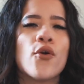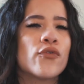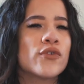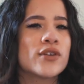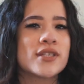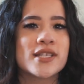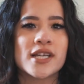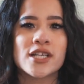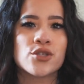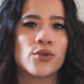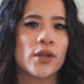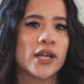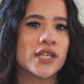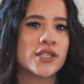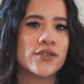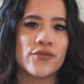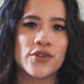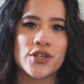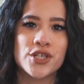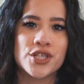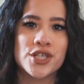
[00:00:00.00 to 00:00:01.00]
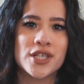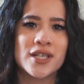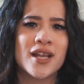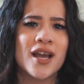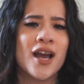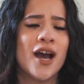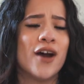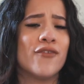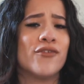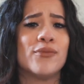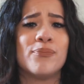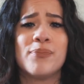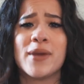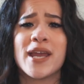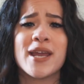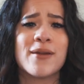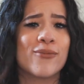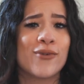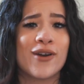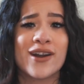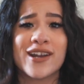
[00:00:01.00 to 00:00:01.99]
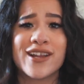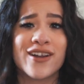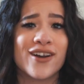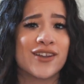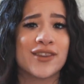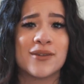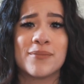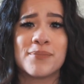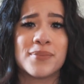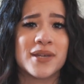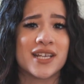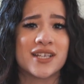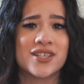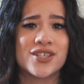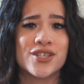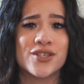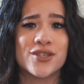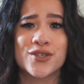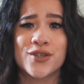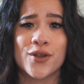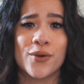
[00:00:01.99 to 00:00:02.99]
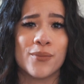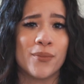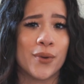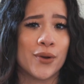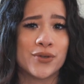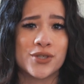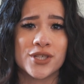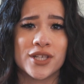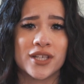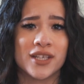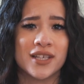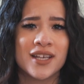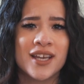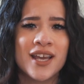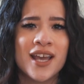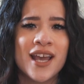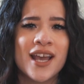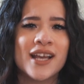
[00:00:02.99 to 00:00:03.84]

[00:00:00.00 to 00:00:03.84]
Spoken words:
over-sexualized version of a babe running on the beach in slow motion.